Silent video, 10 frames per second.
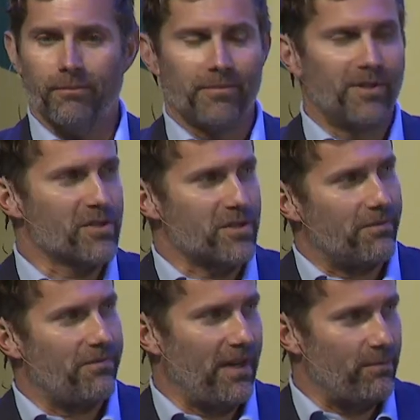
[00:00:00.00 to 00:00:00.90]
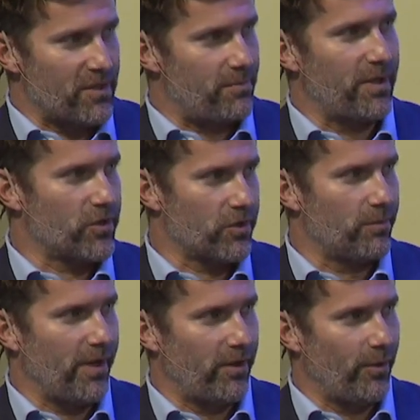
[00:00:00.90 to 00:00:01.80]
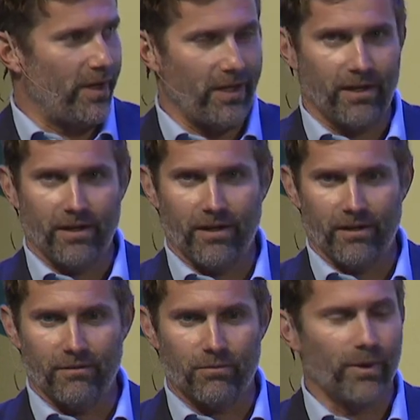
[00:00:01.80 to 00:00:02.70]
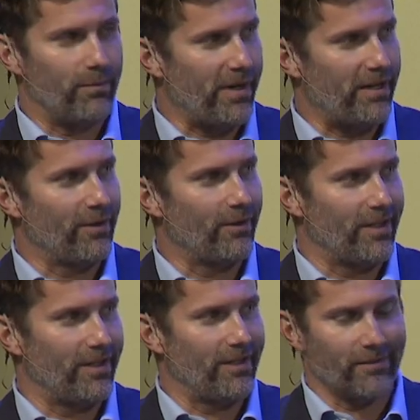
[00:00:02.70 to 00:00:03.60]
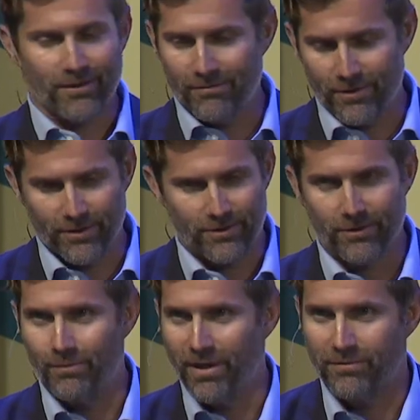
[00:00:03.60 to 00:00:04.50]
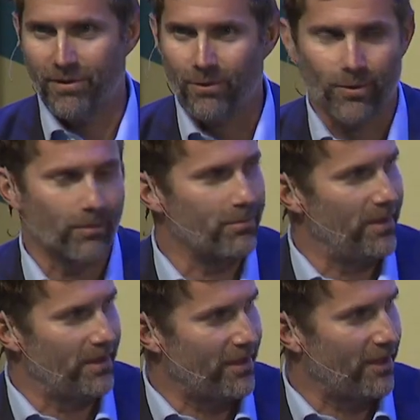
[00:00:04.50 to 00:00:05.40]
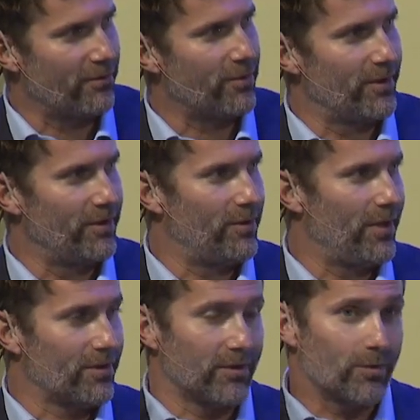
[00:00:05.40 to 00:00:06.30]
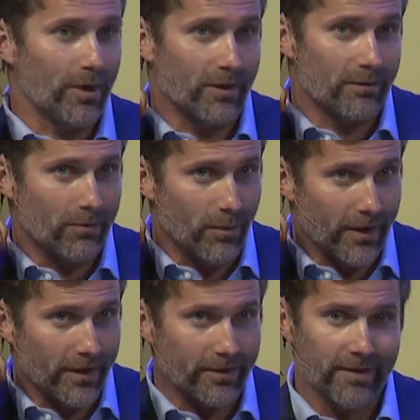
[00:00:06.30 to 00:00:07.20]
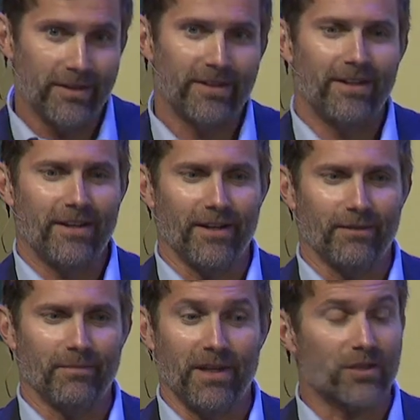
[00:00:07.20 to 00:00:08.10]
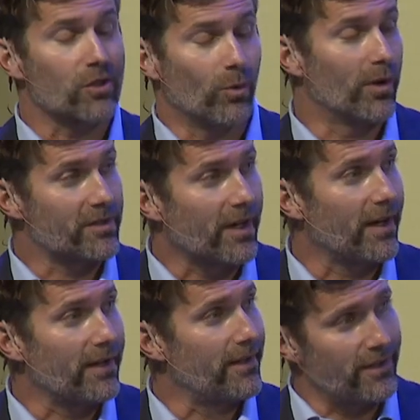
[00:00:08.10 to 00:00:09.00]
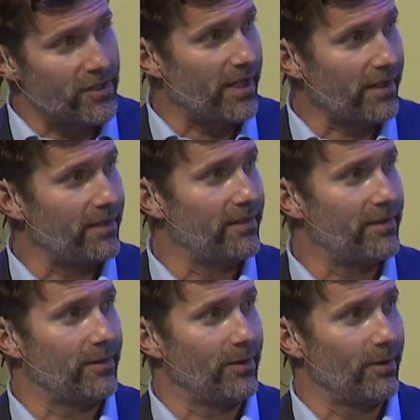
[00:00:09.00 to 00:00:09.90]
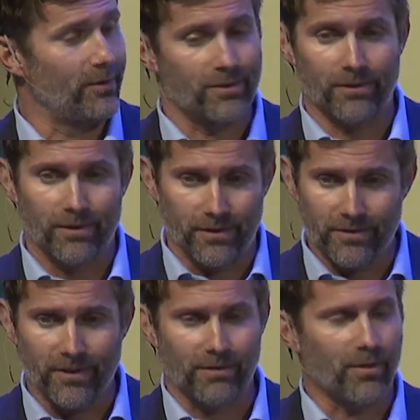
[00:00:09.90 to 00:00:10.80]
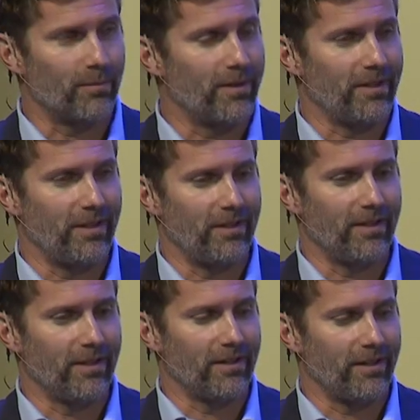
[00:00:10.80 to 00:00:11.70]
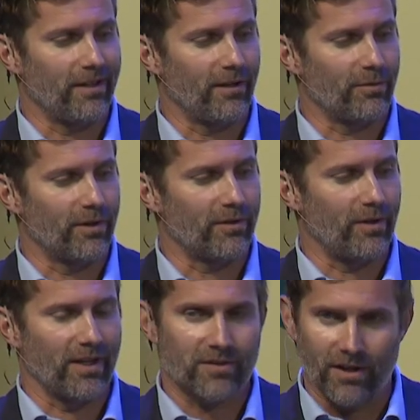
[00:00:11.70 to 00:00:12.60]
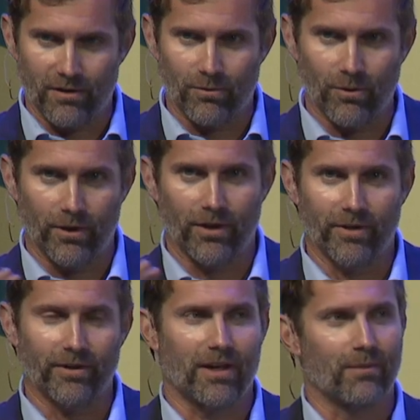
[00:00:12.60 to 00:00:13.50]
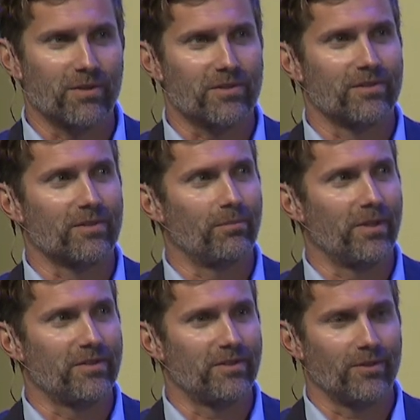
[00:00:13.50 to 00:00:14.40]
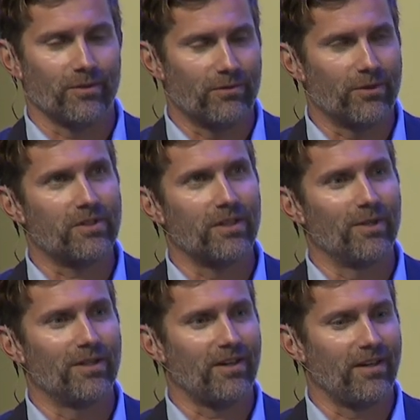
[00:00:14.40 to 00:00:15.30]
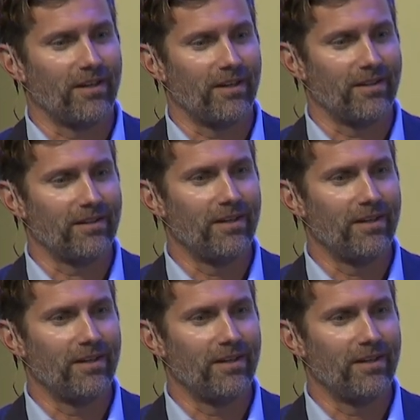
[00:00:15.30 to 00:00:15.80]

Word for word: There's a famous picture, by the way, of when Patagonia converted to a benefit corp in California in 2012, where he actually wore a tie and a jacket to go to the State Department in California. So that's kind of rolling around campus in some places. You'll never see him in a tie again.